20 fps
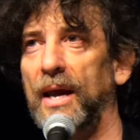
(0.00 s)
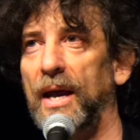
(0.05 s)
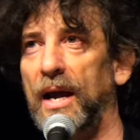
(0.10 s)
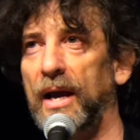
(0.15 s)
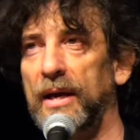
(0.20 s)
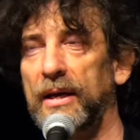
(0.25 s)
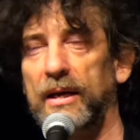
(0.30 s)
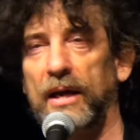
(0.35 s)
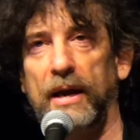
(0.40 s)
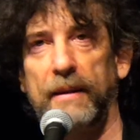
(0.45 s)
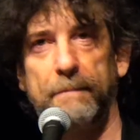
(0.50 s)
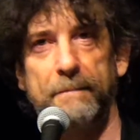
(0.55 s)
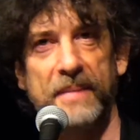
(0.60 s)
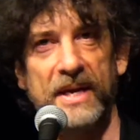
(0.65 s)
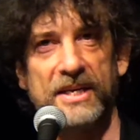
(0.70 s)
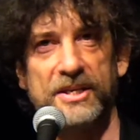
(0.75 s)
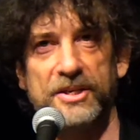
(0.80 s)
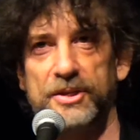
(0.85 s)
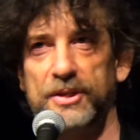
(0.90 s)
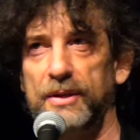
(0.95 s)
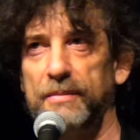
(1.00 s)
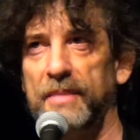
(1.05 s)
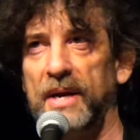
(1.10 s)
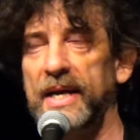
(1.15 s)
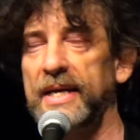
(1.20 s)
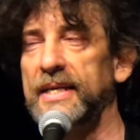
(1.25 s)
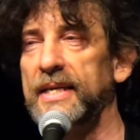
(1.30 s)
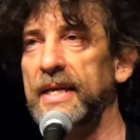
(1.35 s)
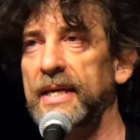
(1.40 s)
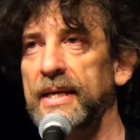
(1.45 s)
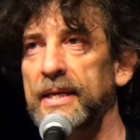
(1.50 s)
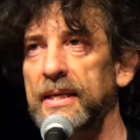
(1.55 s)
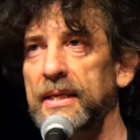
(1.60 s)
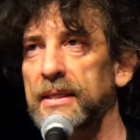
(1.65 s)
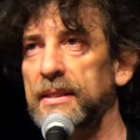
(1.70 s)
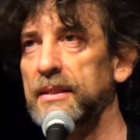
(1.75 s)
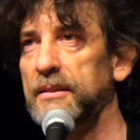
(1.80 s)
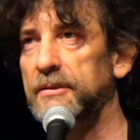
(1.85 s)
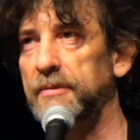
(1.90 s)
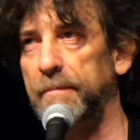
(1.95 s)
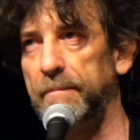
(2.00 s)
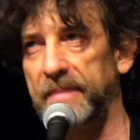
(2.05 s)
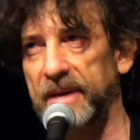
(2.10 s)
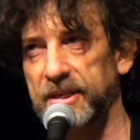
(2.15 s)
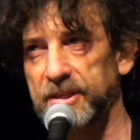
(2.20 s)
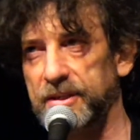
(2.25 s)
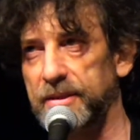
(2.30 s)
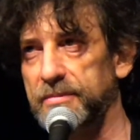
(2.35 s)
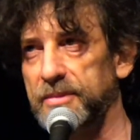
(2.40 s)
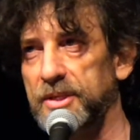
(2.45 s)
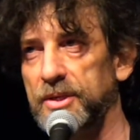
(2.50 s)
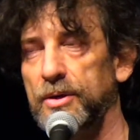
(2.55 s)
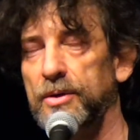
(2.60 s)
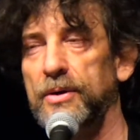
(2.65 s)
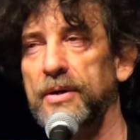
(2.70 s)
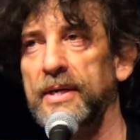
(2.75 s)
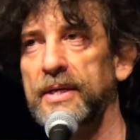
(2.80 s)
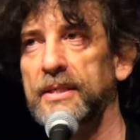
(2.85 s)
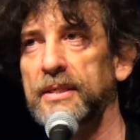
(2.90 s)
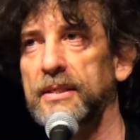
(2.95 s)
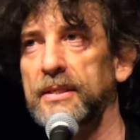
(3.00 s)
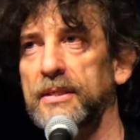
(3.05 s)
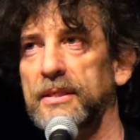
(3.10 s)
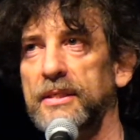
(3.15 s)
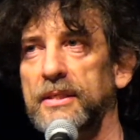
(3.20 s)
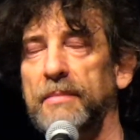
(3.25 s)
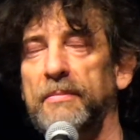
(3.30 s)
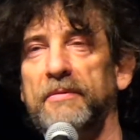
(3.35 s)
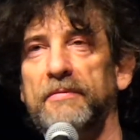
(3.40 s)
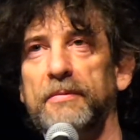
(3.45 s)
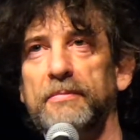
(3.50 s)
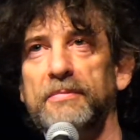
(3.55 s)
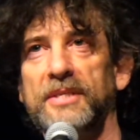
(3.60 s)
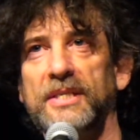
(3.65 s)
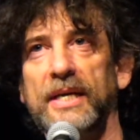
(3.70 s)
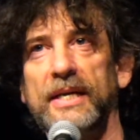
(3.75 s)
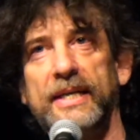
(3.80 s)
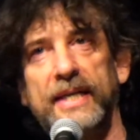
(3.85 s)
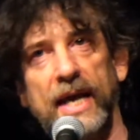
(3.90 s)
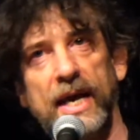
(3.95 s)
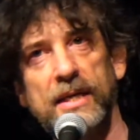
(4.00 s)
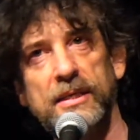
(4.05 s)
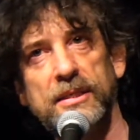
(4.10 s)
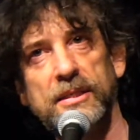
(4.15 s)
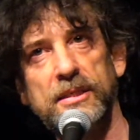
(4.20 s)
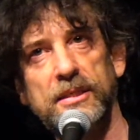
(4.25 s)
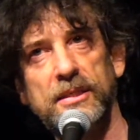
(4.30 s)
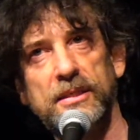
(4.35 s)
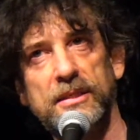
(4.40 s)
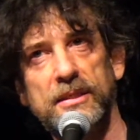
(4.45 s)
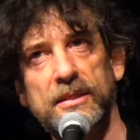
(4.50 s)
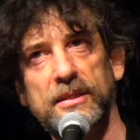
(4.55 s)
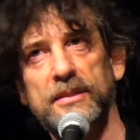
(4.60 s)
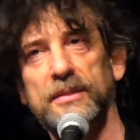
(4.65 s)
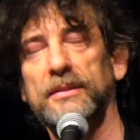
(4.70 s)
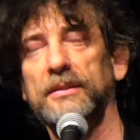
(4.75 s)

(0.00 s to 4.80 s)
and I pitched them ideas and pitched them stories, and some of them said yes.